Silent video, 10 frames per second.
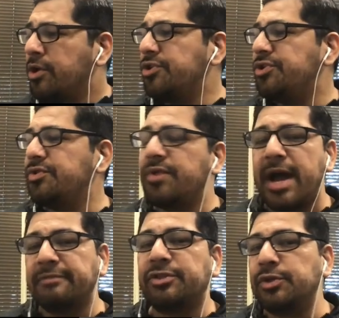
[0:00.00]
You
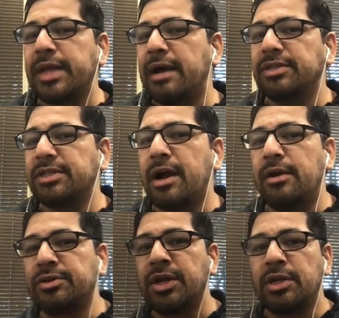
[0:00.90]
have
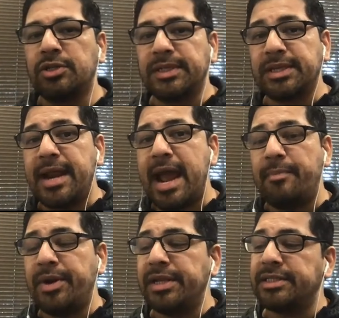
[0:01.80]
$2,000. So what's going to
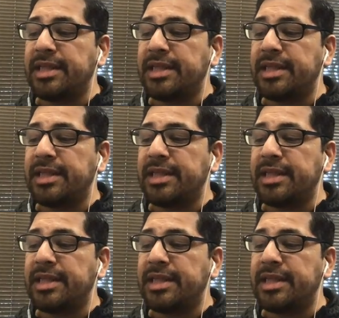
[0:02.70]
happen is